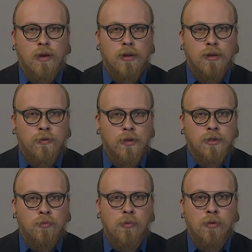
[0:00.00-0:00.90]
The
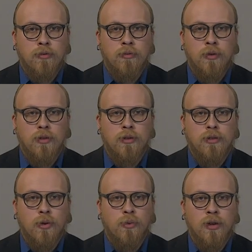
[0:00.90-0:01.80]
first proposed models
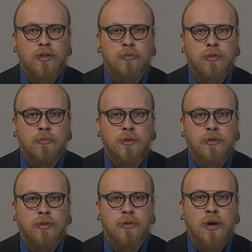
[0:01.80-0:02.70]
of quantum
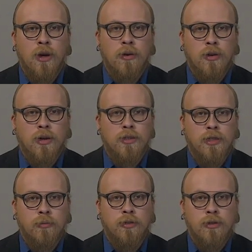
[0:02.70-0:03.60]
computers were
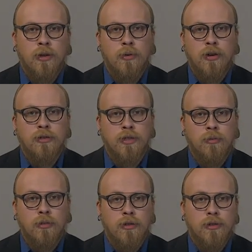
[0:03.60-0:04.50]
conceptually very
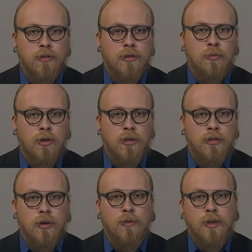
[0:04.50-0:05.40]
similar to the models
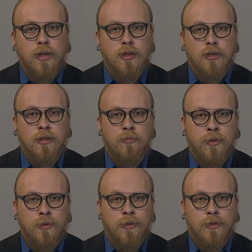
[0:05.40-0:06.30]
of classical
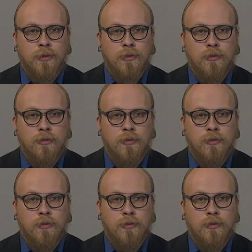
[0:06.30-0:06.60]
computers.